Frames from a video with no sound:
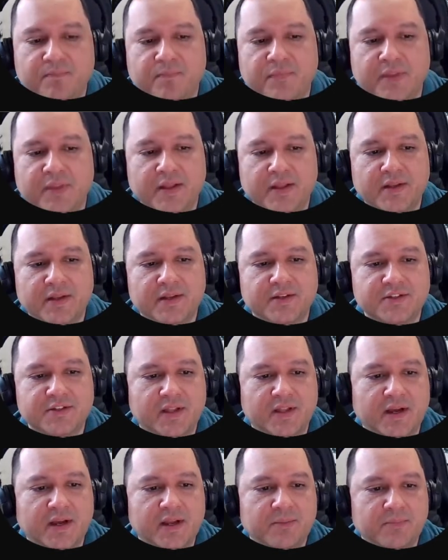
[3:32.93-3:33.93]
Then each
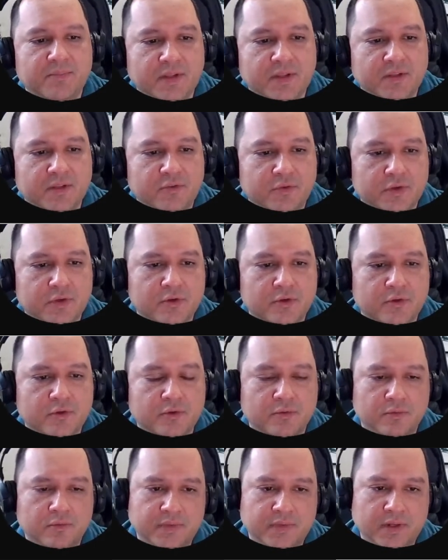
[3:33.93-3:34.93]
time it
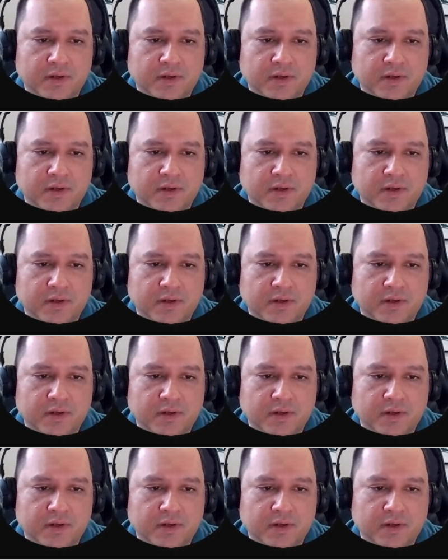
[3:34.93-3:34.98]
will